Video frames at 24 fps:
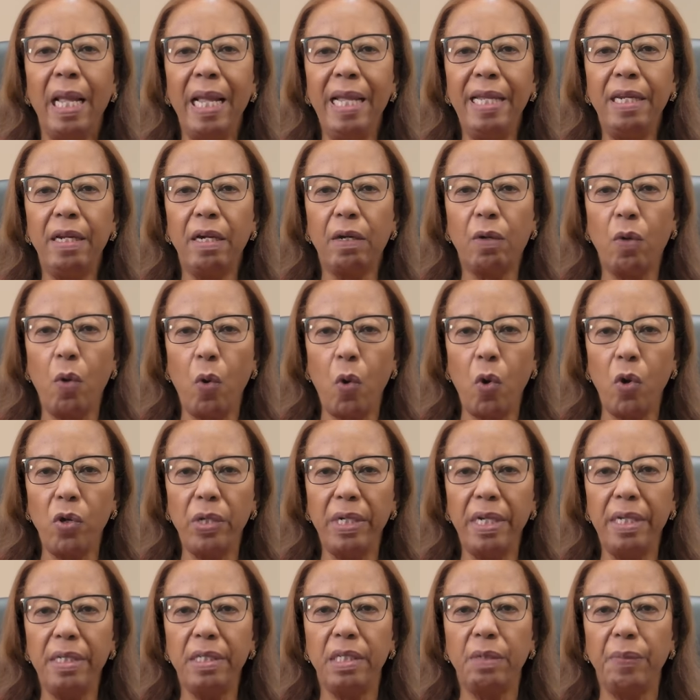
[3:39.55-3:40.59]
in
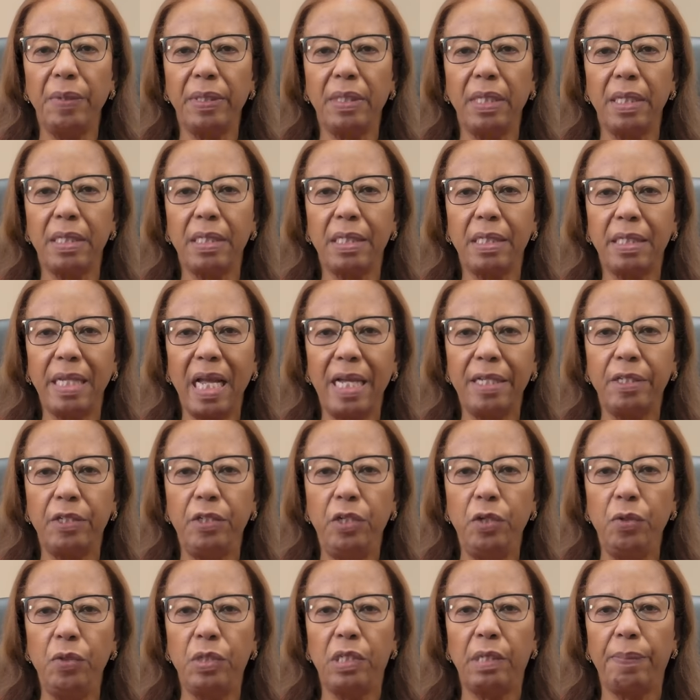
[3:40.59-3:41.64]
accordance with the
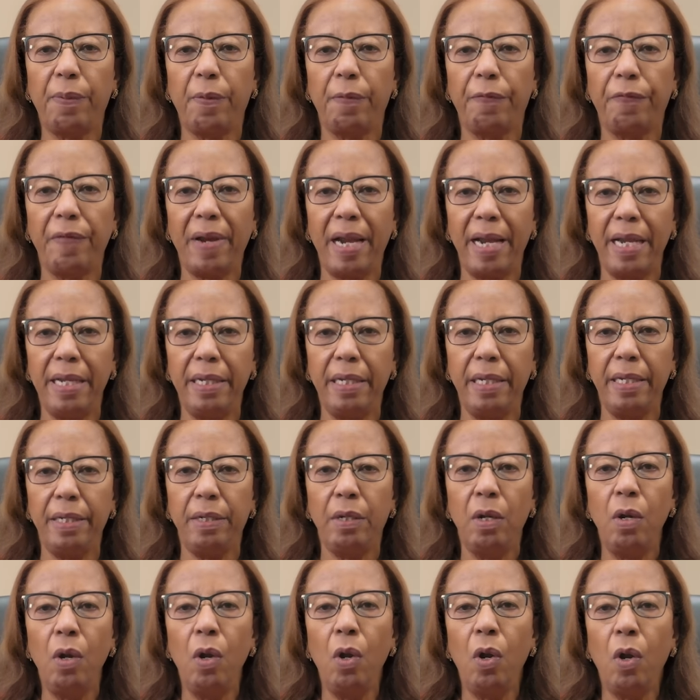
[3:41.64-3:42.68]
statutes
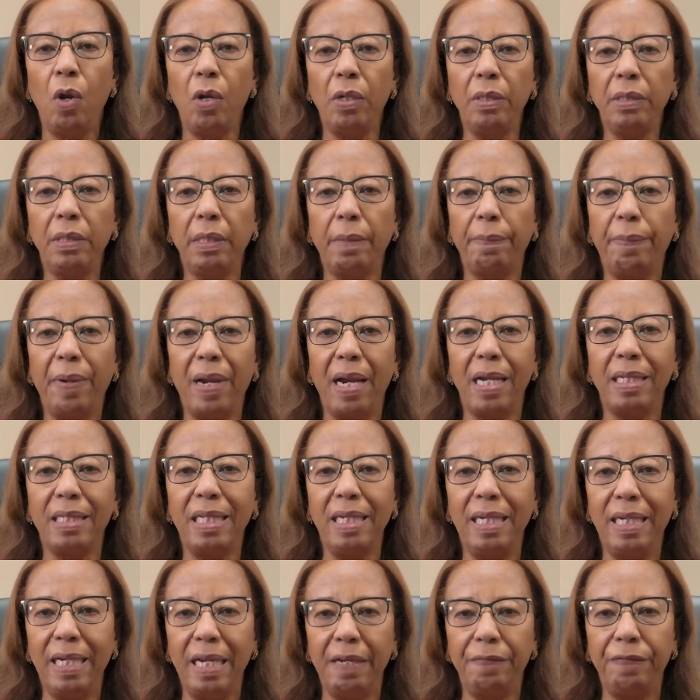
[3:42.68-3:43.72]
provided under
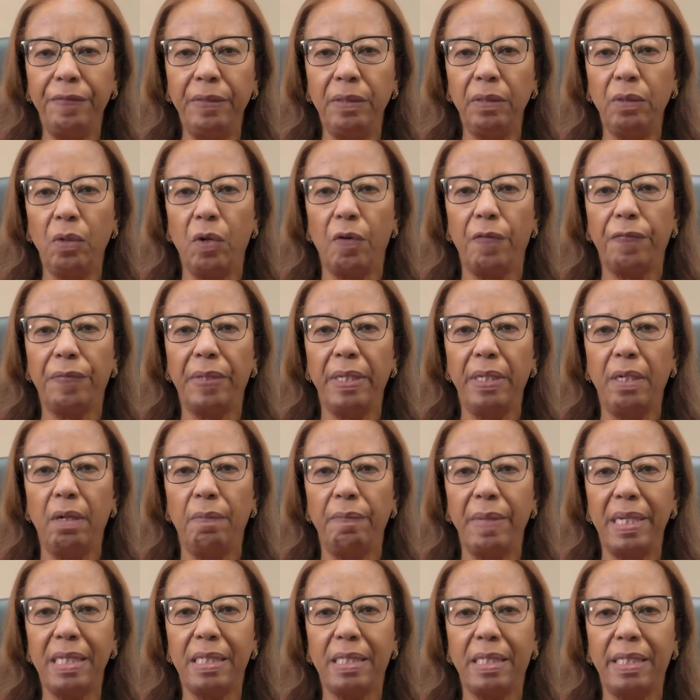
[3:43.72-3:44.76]
Part 11 of the
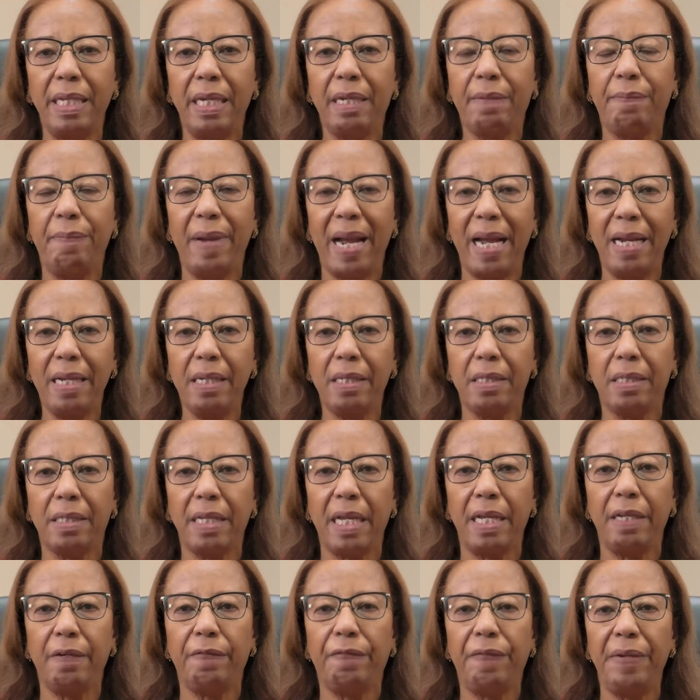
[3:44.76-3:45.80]
Domestic
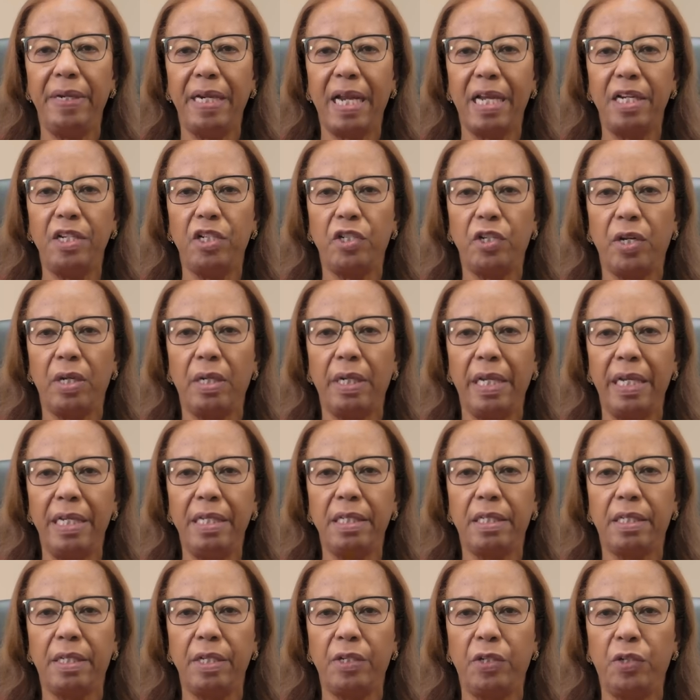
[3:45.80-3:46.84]
Banks and Financial
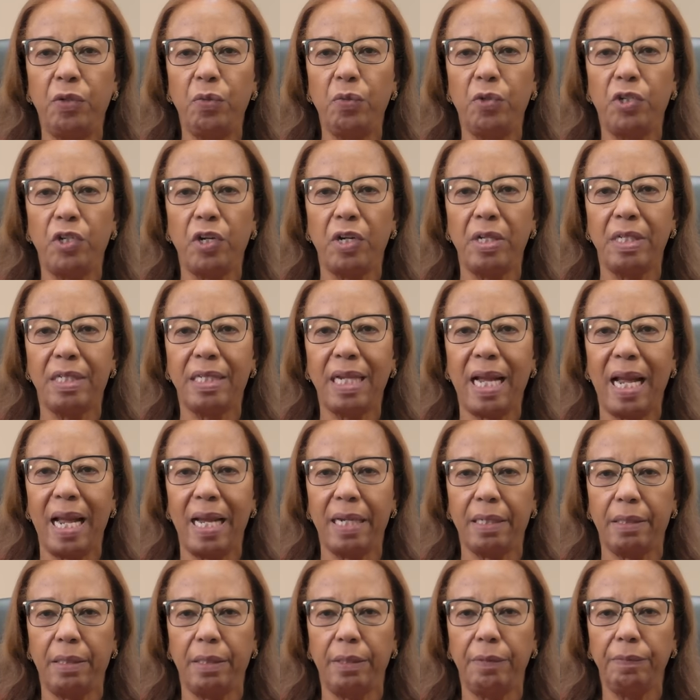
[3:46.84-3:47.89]
Institutions
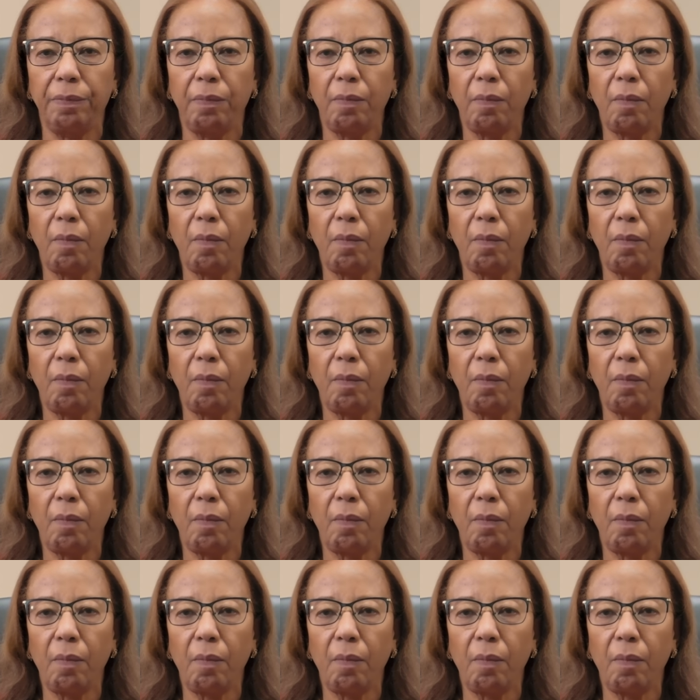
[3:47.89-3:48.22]
Act.